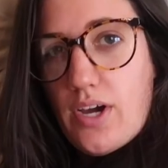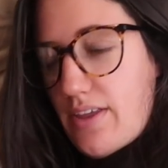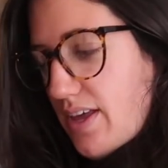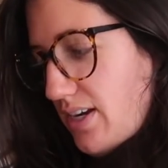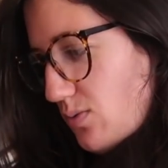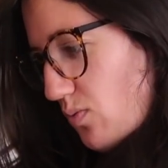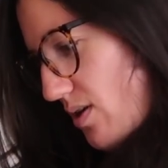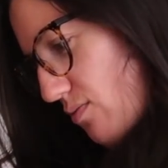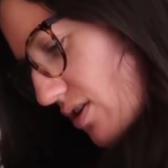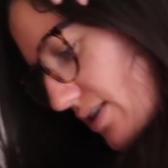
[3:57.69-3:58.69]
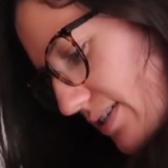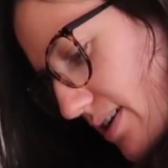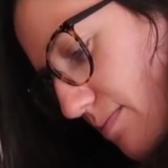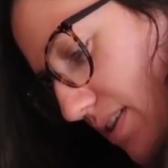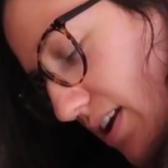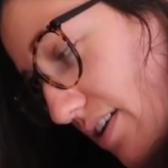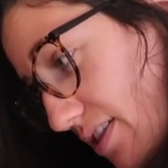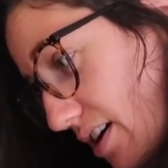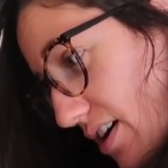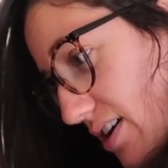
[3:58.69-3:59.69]
Okay, that is way more in depth than I
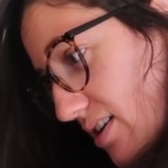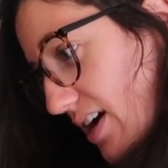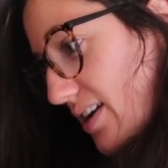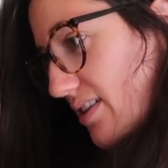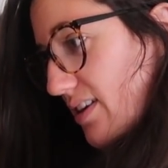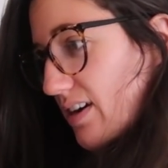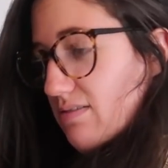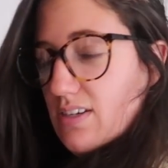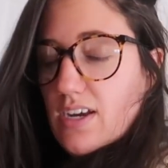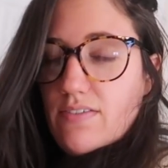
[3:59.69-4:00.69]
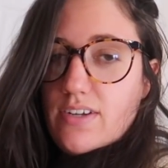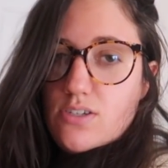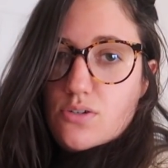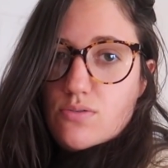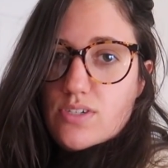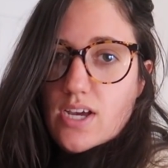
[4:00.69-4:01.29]
thought. I didn't think I was gonna have an issue